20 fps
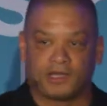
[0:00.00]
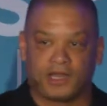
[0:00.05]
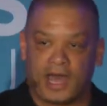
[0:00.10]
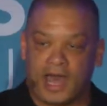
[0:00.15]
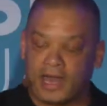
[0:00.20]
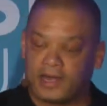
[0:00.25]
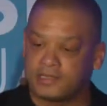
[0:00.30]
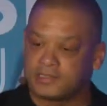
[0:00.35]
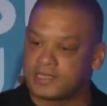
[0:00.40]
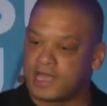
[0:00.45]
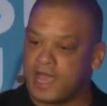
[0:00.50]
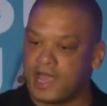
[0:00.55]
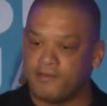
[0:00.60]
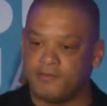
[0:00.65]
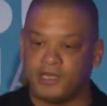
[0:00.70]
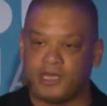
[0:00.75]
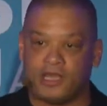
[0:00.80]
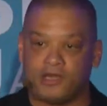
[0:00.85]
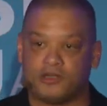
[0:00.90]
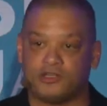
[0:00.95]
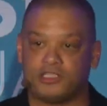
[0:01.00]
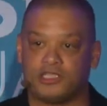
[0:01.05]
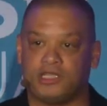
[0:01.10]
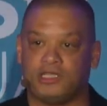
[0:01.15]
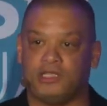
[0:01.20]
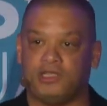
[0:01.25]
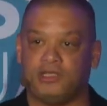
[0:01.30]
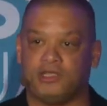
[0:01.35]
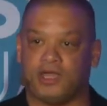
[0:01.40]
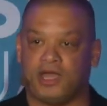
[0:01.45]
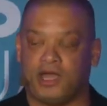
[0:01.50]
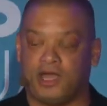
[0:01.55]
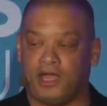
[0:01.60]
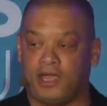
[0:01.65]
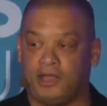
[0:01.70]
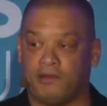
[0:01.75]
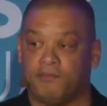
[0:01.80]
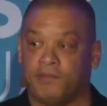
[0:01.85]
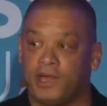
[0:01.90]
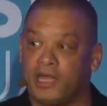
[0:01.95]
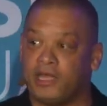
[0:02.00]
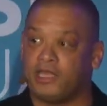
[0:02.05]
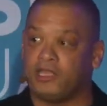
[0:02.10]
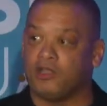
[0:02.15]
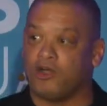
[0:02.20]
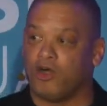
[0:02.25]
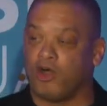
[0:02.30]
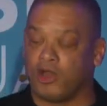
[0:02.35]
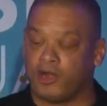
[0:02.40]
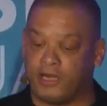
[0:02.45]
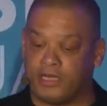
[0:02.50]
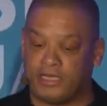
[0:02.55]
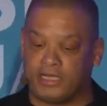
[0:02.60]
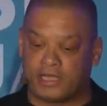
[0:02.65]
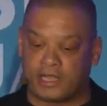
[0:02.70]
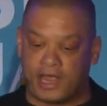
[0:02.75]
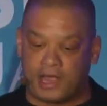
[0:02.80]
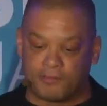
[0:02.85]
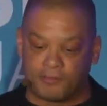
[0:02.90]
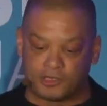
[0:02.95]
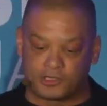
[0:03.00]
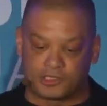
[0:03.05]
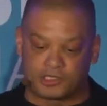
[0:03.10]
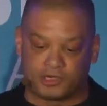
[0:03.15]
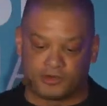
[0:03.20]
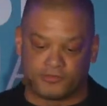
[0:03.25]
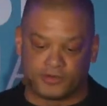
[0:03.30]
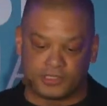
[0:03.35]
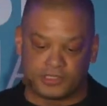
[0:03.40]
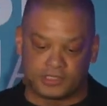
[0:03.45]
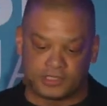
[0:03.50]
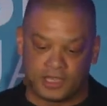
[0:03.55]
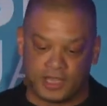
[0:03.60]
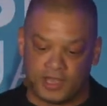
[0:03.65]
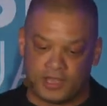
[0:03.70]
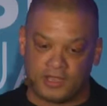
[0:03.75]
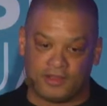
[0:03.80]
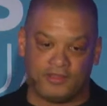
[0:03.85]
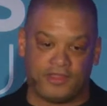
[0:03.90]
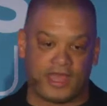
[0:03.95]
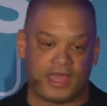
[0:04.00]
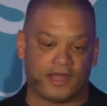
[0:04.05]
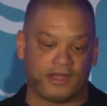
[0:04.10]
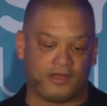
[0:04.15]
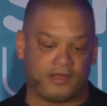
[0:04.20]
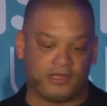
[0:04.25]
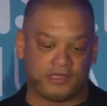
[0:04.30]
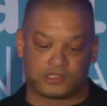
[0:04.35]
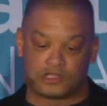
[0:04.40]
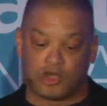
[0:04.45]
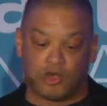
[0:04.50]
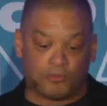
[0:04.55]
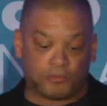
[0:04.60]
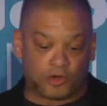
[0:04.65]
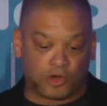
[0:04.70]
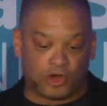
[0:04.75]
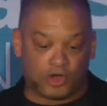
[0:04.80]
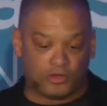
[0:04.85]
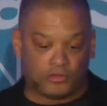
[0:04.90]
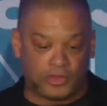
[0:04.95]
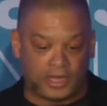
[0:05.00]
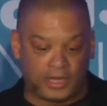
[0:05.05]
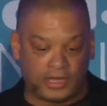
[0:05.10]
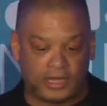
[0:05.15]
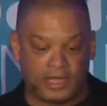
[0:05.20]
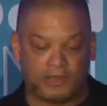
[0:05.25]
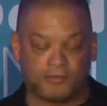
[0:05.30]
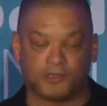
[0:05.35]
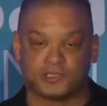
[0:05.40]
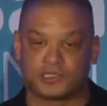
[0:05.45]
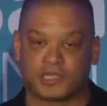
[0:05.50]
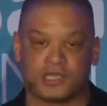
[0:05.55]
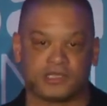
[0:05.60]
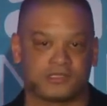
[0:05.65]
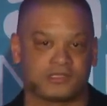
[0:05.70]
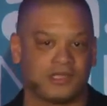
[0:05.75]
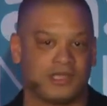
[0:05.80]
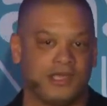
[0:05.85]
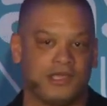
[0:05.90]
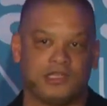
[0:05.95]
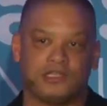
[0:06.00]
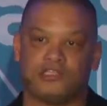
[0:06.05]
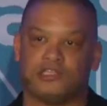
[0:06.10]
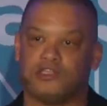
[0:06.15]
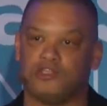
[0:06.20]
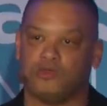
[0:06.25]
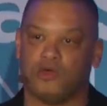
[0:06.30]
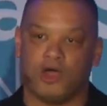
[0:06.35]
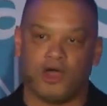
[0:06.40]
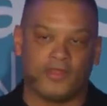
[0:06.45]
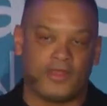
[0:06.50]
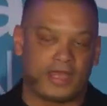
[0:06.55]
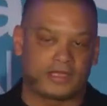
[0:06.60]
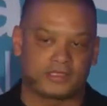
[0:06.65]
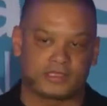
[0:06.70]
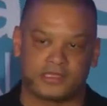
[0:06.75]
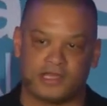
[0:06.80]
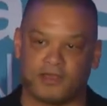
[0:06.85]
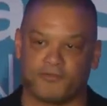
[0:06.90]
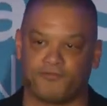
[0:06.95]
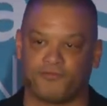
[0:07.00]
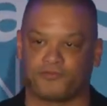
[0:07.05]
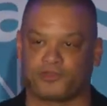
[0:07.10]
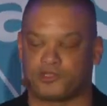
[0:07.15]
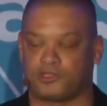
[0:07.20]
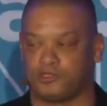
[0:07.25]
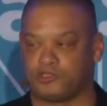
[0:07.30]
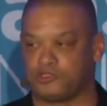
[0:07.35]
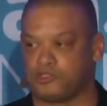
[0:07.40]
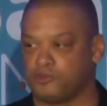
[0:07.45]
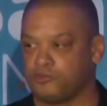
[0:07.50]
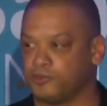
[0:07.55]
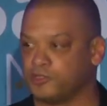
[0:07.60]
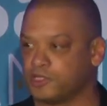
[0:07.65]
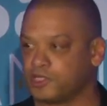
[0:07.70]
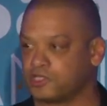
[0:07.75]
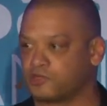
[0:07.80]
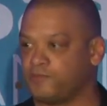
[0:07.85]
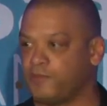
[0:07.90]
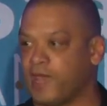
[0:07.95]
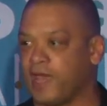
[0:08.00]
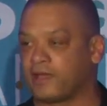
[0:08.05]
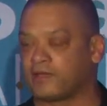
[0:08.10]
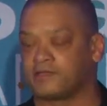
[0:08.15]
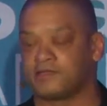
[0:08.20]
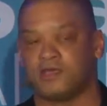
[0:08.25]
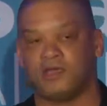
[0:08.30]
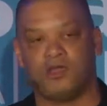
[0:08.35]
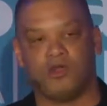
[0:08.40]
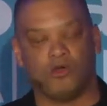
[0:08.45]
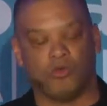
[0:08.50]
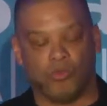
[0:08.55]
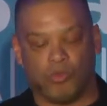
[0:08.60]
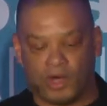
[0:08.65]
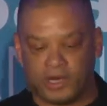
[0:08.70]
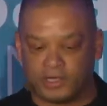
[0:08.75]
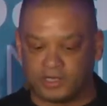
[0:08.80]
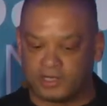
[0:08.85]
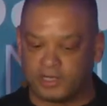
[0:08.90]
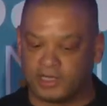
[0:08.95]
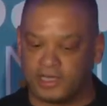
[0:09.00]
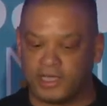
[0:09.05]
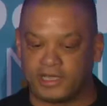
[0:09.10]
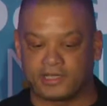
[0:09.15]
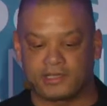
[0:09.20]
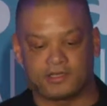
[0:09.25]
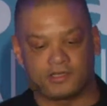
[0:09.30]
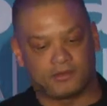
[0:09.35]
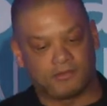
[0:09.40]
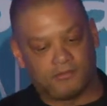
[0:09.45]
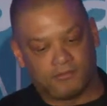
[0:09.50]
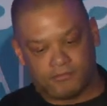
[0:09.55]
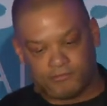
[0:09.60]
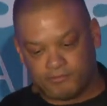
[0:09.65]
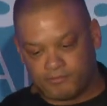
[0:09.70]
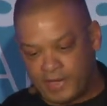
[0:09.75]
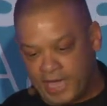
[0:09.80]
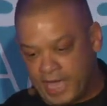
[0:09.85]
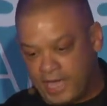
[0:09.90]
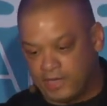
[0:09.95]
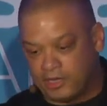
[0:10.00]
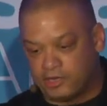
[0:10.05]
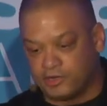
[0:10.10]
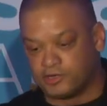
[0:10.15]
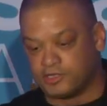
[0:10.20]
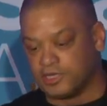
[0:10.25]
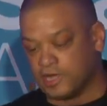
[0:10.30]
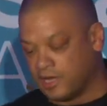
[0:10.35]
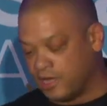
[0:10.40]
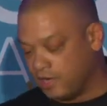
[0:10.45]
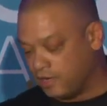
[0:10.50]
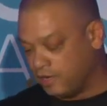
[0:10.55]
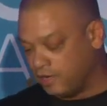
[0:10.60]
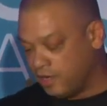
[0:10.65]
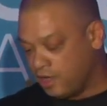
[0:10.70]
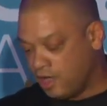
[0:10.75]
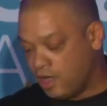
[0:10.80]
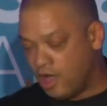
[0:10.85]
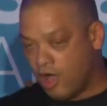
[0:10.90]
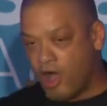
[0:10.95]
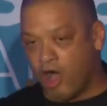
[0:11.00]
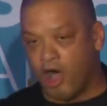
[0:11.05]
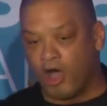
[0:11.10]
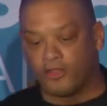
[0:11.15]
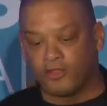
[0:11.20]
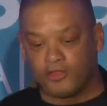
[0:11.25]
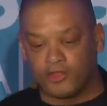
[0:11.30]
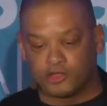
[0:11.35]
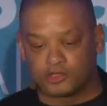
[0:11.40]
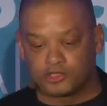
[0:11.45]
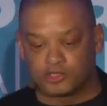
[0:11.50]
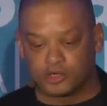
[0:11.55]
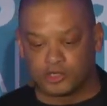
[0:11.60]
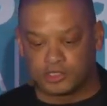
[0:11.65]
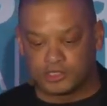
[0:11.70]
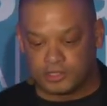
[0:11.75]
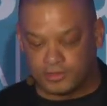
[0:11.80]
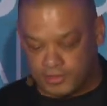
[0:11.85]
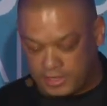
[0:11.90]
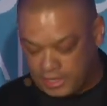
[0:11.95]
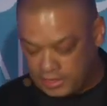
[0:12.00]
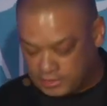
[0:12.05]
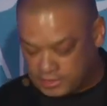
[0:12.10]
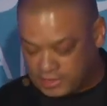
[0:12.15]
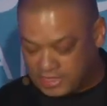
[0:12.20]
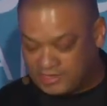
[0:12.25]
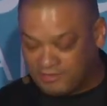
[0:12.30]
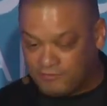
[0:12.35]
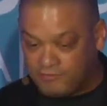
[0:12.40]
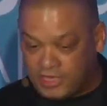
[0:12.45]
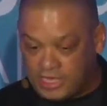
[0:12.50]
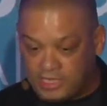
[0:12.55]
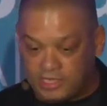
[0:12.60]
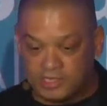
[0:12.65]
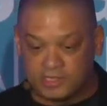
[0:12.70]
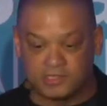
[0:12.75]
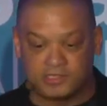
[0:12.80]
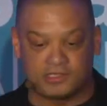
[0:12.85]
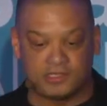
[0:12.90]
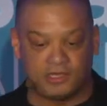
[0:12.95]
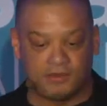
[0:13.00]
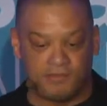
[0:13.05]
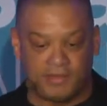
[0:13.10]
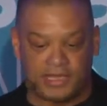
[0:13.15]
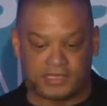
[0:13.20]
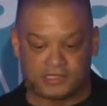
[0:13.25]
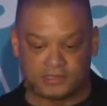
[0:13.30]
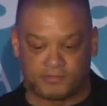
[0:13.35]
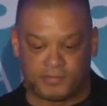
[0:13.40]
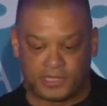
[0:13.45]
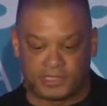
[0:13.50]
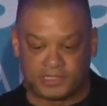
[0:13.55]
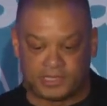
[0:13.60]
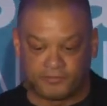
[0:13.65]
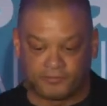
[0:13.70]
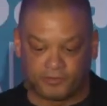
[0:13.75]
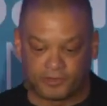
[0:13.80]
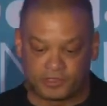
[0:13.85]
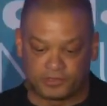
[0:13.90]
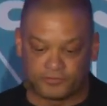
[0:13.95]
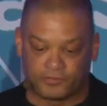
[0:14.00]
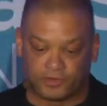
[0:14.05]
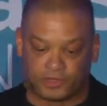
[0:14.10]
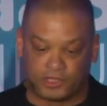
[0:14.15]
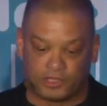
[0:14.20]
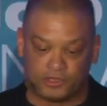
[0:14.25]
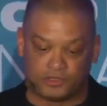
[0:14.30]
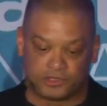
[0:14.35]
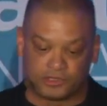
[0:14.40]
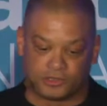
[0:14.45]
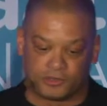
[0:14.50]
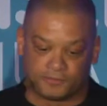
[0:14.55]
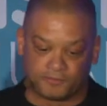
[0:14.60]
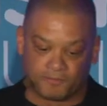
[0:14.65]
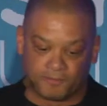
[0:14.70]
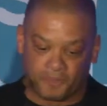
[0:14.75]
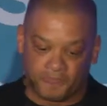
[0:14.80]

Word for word: a lot of time and energy uh, and money on an e commerce service that is homegrown that enables us to do all that stuff consumers expect. One click, bang, you're done. All of those sorts of things, convenience, it makes a big difference for the user.